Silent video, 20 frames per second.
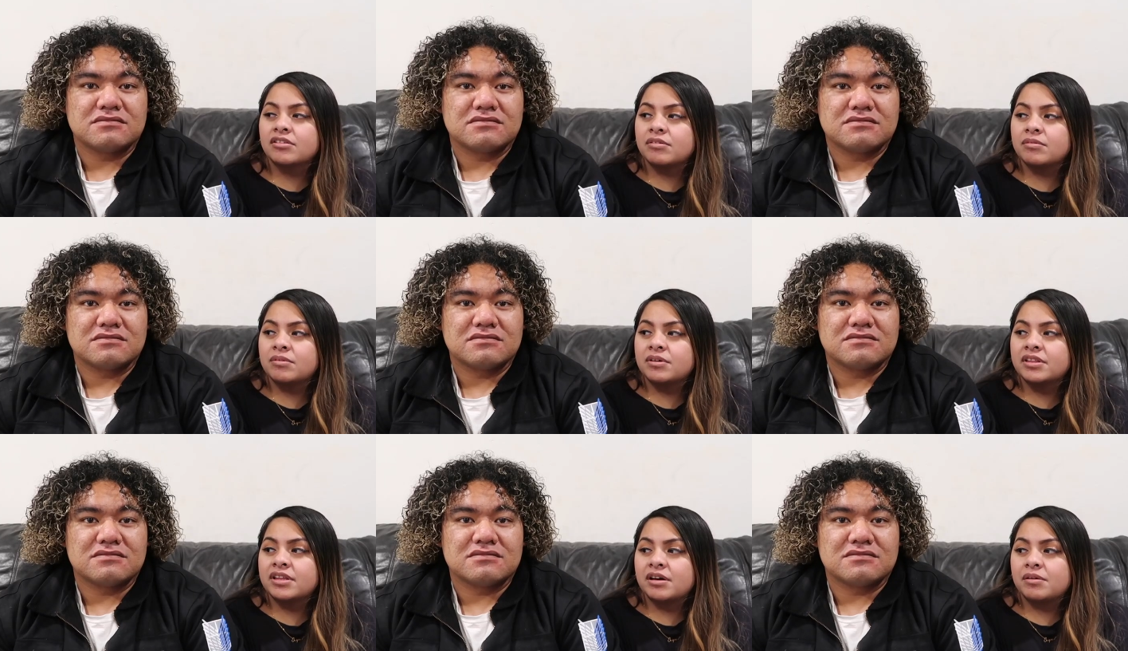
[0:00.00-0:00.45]
Speaker 1: other
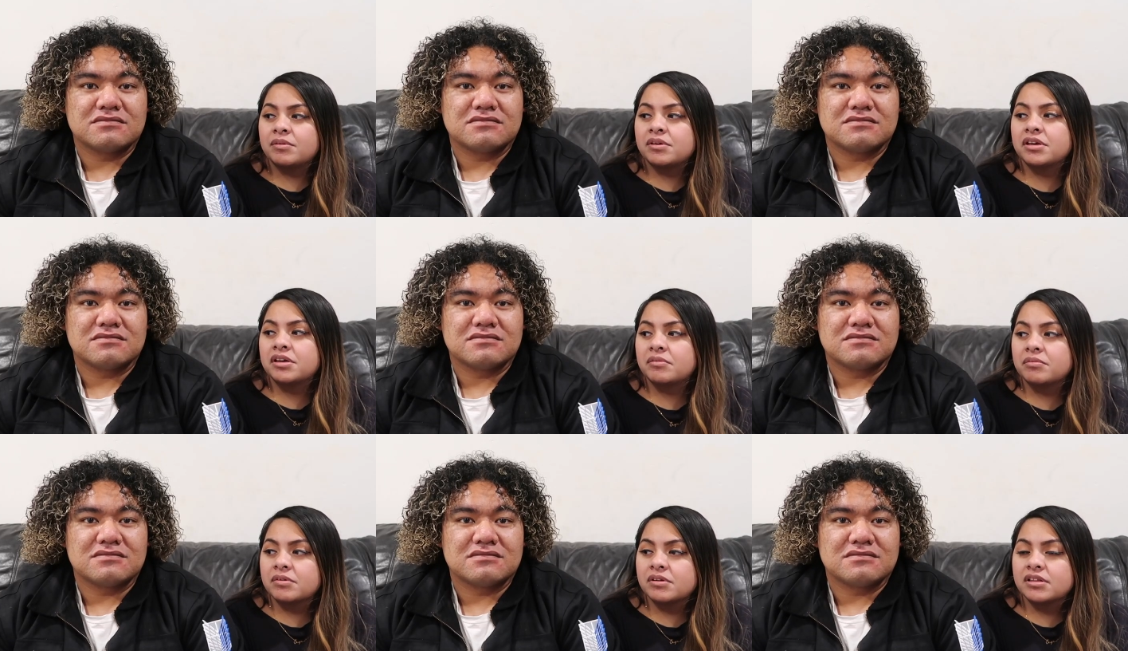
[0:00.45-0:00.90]
one that we
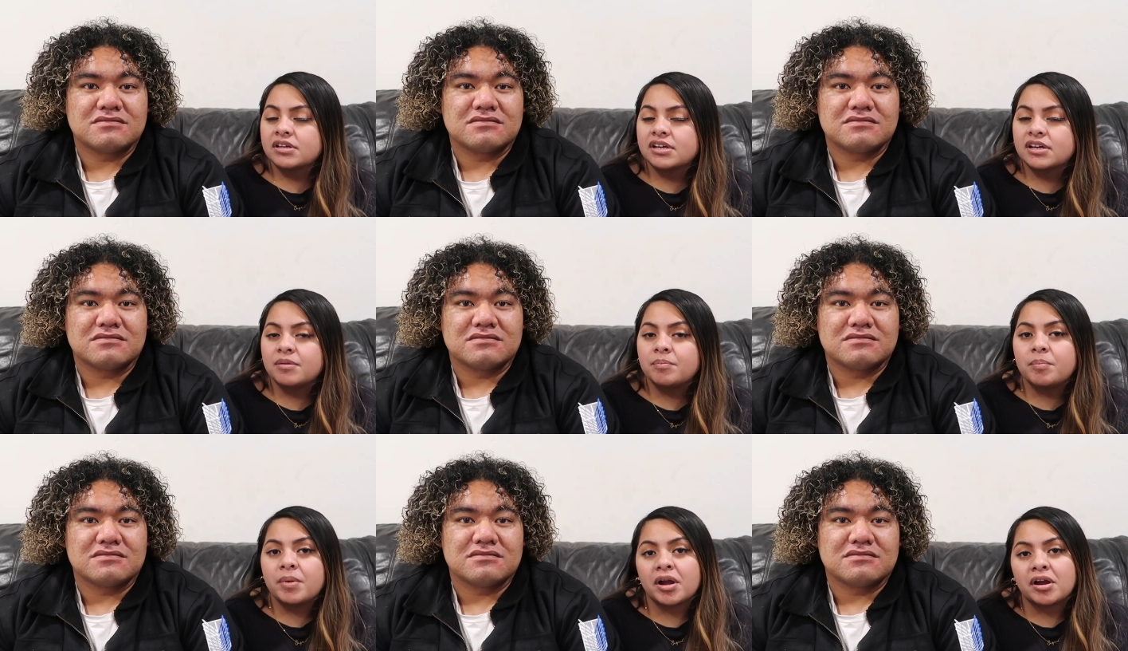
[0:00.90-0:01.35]
could really
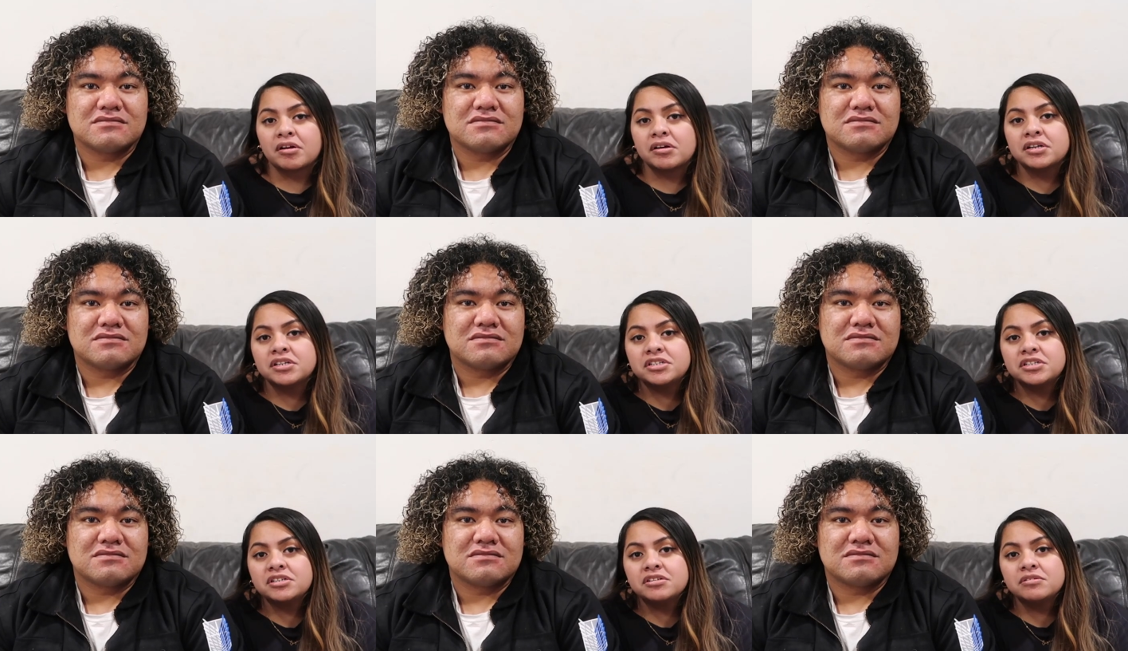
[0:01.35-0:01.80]
compare it
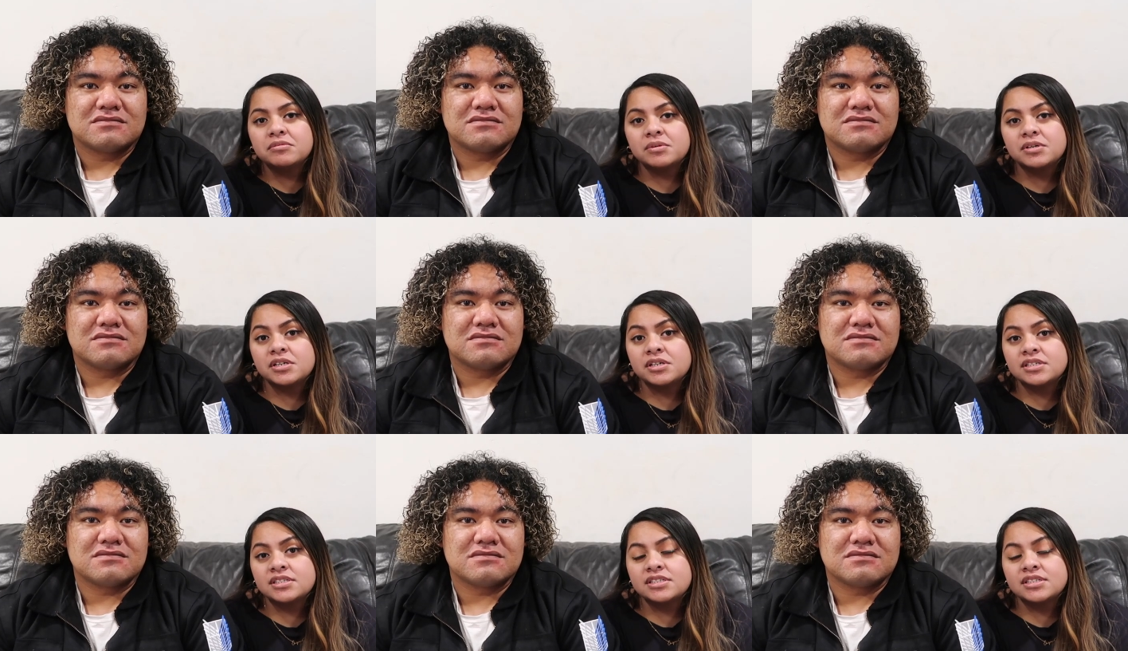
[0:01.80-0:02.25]
to
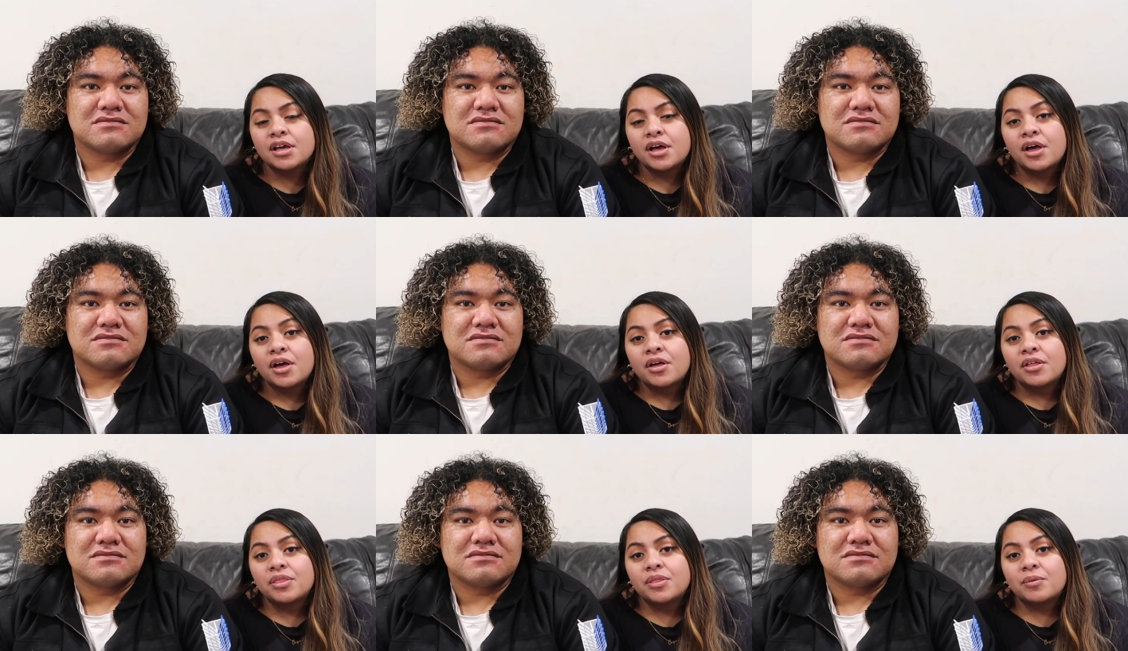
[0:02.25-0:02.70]
was
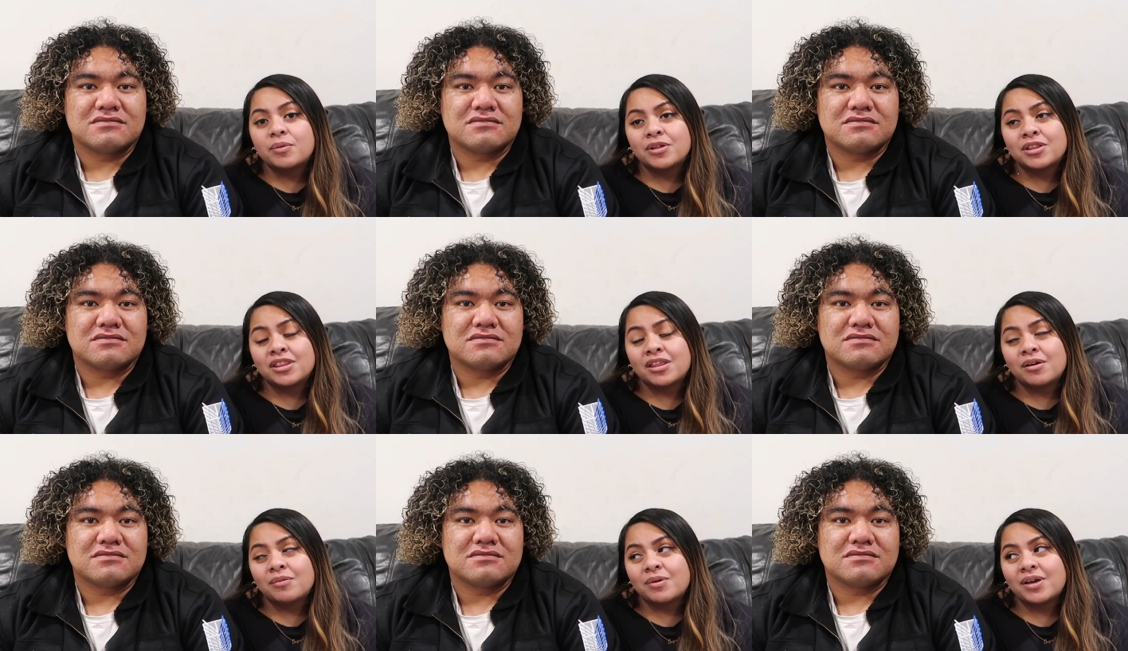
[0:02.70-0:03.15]
the one
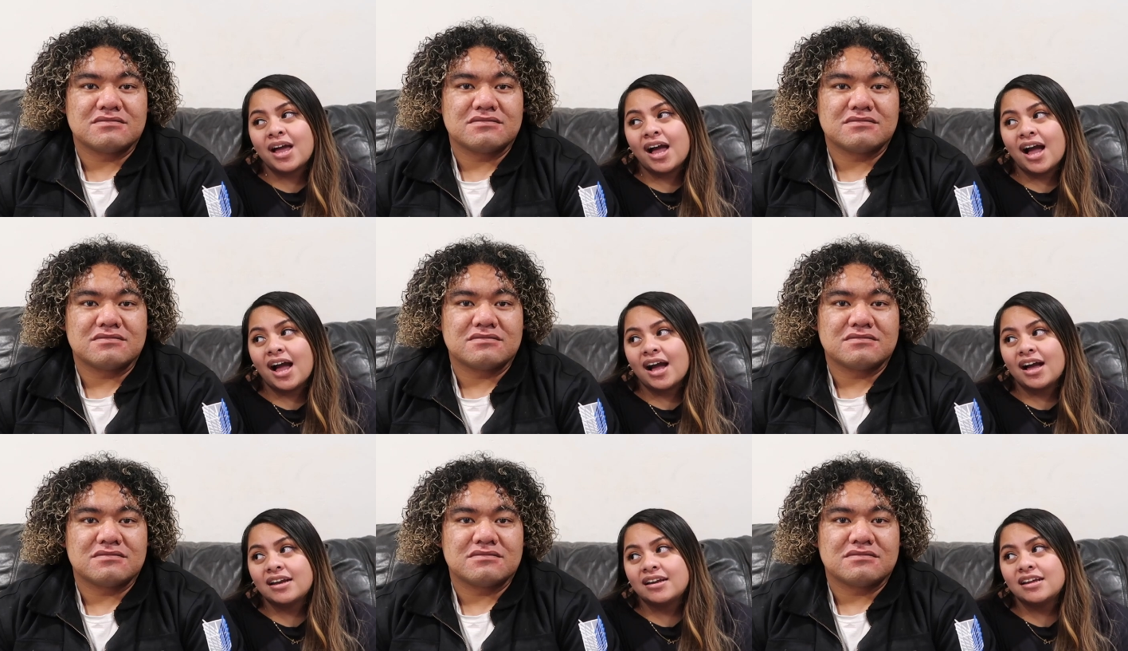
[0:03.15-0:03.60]
that we
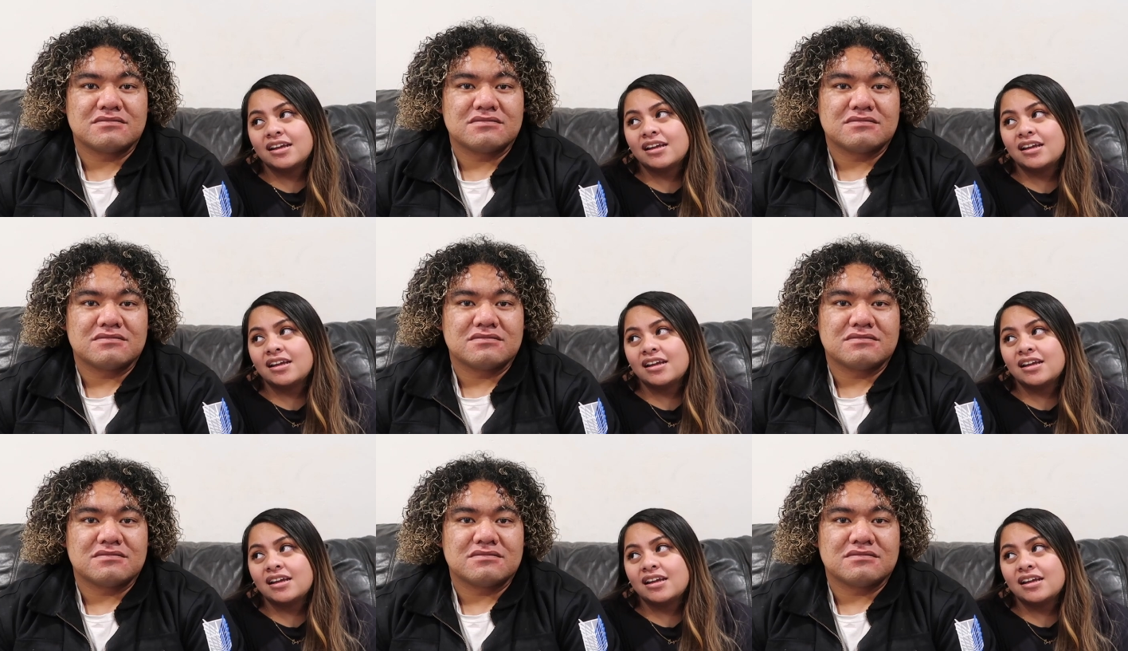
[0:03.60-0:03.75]
had